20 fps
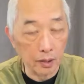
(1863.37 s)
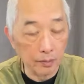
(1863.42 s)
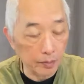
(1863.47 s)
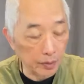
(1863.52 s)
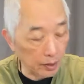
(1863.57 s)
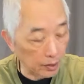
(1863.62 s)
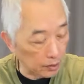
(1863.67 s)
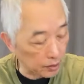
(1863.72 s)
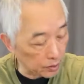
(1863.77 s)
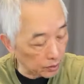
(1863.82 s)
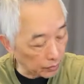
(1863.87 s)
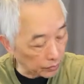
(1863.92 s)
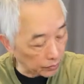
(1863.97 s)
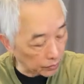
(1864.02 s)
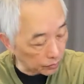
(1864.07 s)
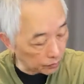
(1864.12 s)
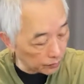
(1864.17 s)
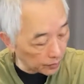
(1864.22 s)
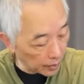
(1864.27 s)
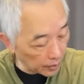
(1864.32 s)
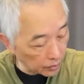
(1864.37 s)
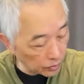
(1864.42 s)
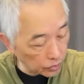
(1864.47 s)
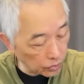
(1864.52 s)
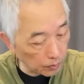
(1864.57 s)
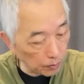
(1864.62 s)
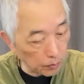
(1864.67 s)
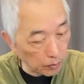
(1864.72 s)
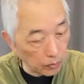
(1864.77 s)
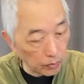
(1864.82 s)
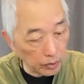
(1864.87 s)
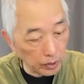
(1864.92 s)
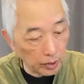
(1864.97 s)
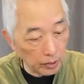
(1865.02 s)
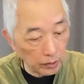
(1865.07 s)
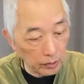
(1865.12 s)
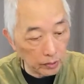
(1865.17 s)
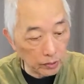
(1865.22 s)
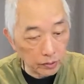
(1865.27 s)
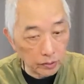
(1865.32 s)
Because there's 3 energy point here,
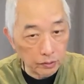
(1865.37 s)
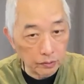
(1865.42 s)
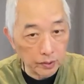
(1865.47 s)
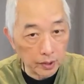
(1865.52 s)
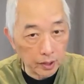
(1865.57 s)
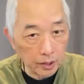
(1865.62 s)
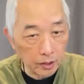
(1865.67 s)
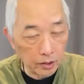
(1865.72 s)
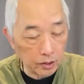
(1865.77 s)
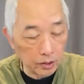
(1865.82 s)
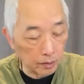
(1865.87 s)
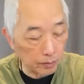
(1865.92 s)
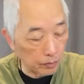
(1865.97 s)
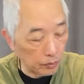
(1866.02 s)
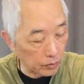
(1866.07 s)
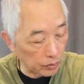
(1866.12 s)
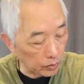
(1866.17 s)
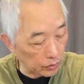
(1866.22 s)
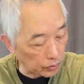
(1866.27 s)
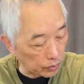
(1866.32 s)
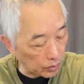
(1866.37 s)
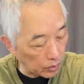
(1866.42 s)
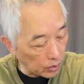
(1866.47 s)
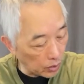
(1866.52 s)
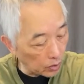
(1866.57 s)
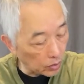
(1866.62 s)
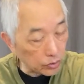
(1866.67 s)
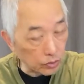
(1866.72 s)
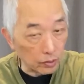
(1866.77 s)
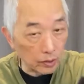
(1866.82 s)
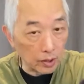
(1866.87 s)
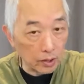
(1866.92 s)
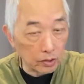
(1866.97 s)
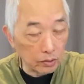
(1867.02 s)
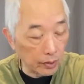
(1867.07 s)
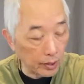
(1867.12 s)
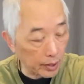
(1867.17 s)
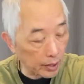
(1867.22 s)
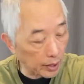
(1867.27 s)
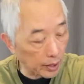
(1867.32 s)
there's 3 energy point here. So let's
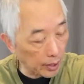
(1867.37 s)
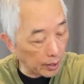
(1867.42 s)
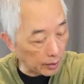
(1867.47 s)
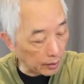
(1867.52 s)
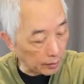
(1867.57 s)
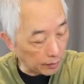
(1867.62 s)
try it again.